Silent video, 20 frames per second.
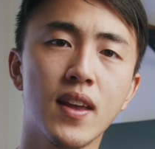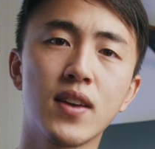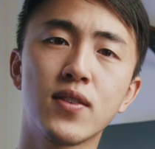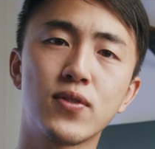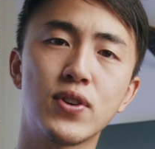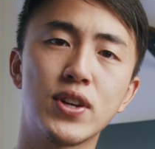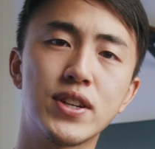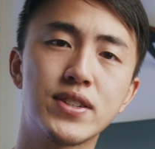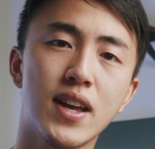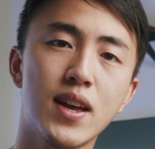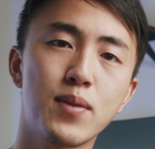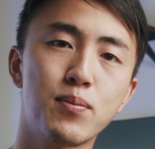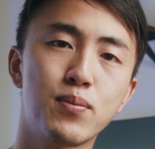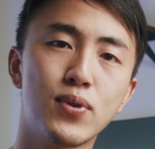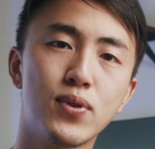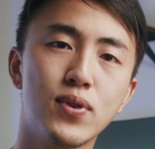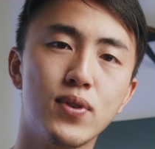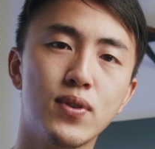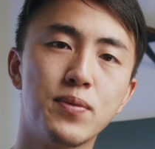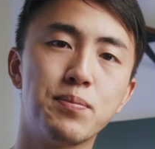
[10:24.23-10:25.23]
For
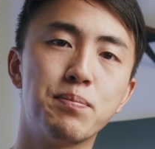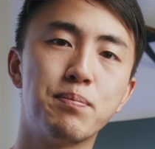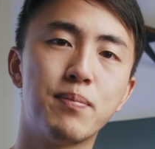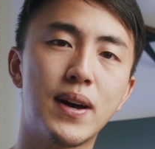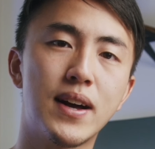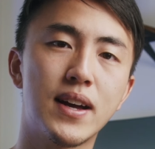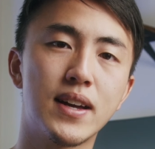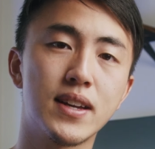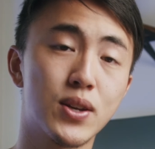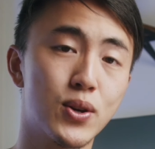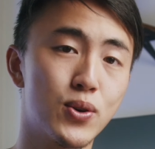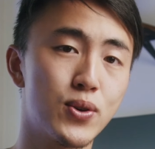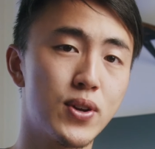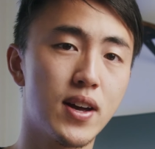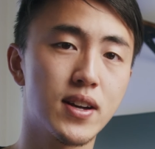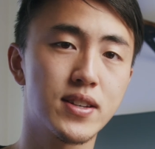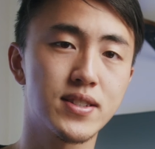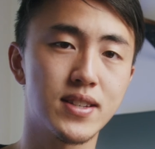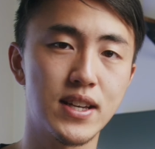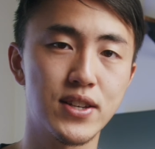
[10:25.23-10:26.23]
example, my
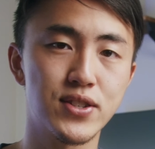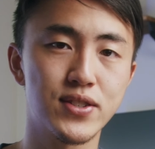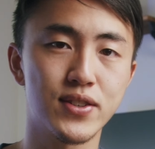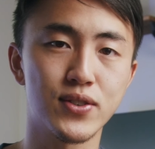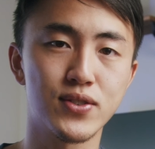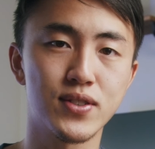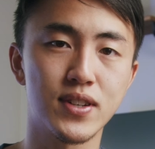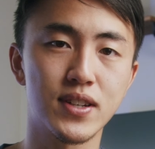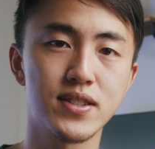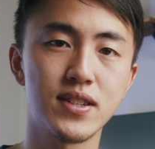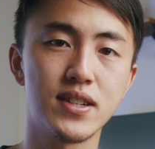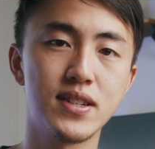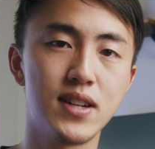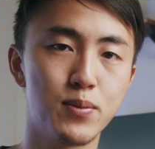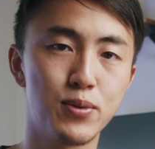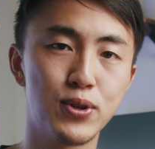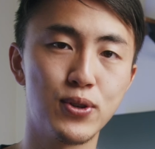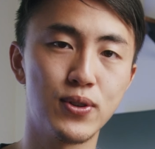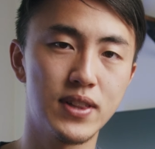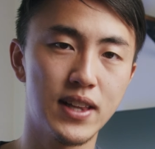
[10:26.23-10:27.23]
Godox
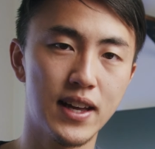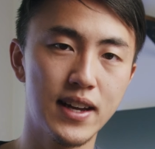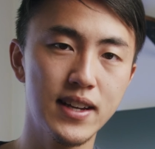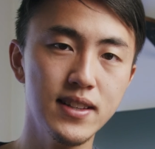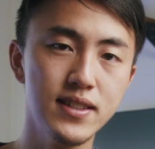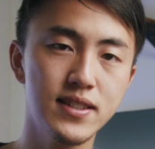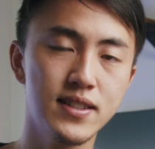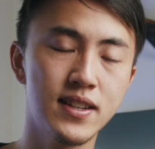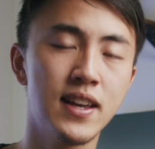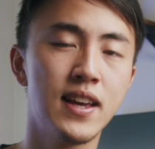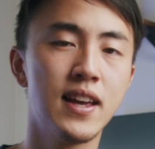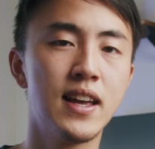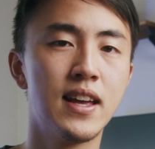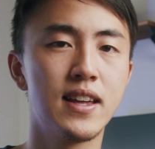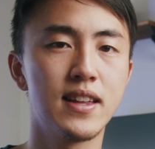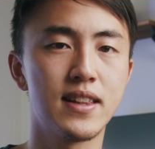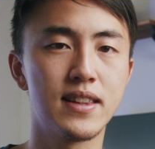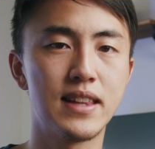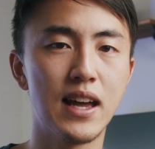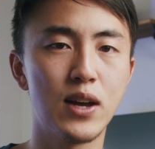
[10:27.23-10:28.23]
SL60W Lite,
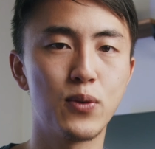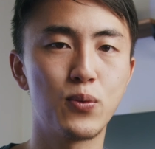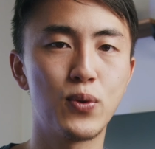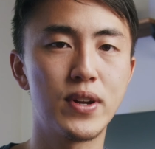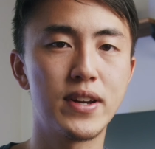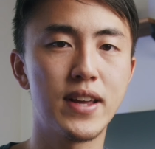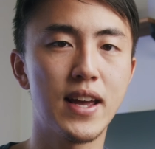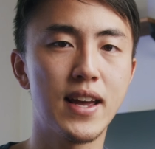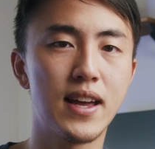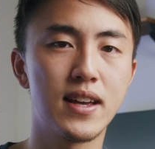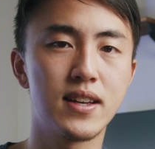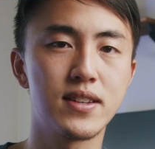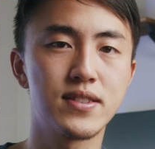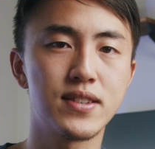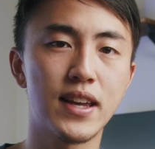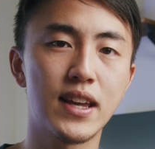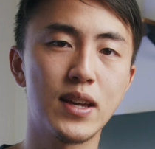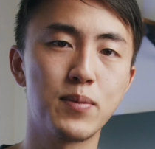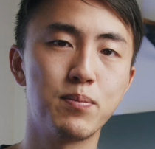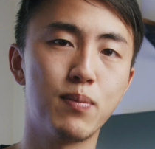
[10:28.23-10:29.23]
that one has
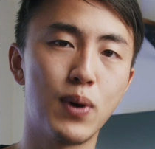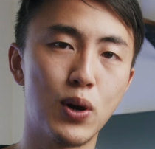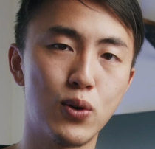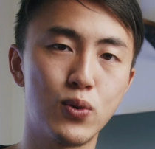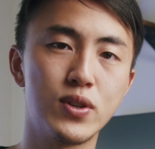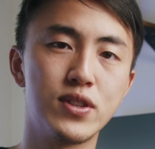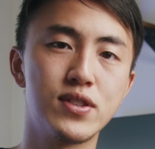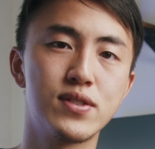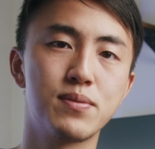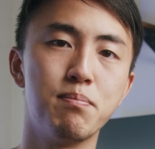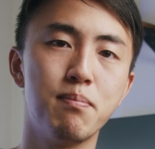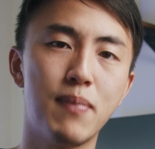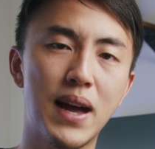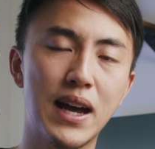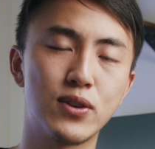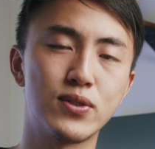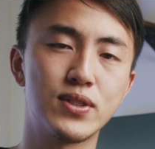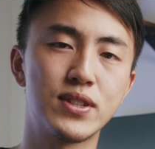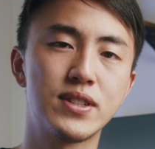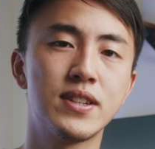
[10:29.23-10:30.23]
a Bowens
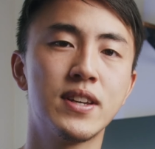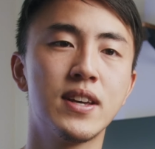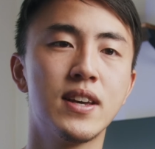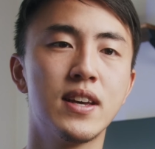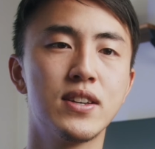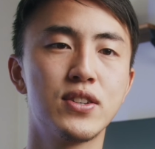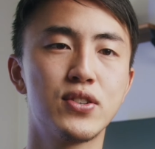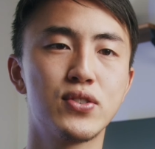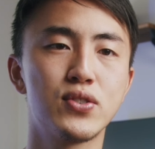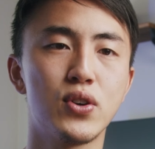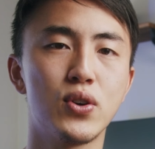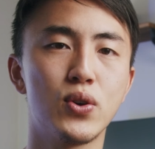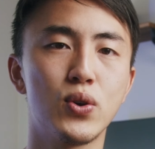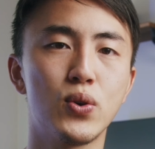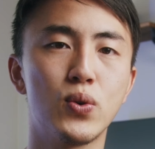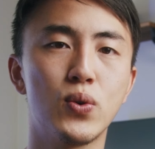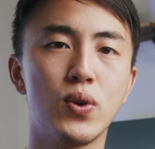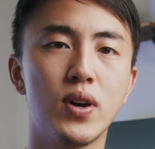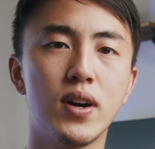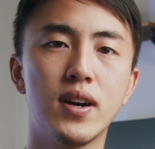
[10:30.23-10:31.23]
mount.
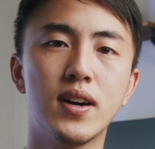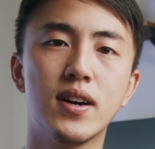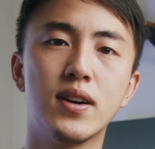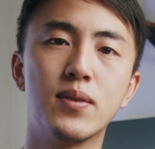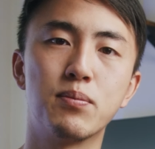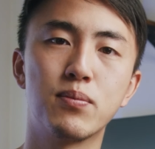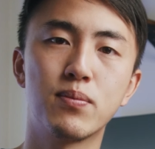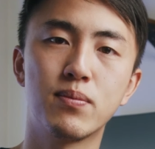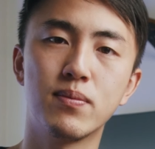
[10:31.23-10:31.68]
So